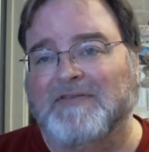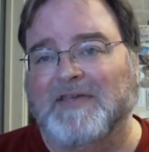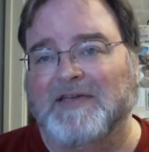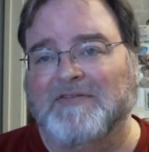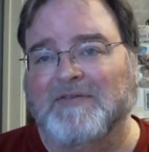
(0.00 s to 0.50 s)

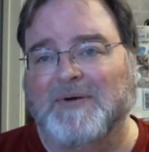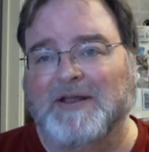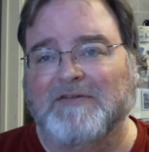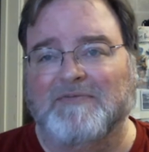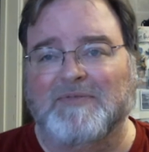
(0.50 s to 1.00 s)
And they used the
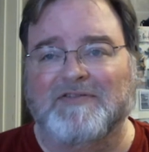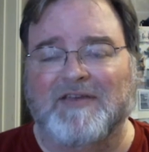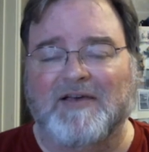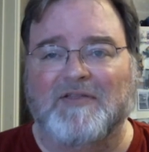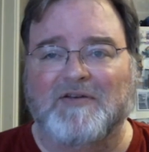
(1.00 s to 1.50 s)
money from the
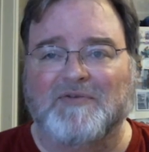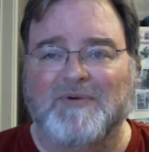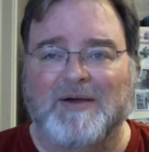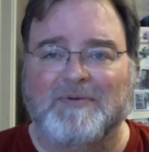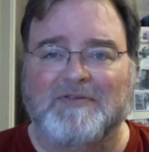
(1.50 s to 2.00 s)
sale of those
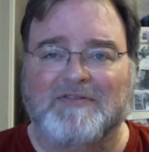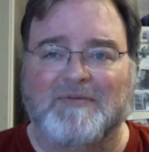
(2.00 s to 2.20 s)
weapons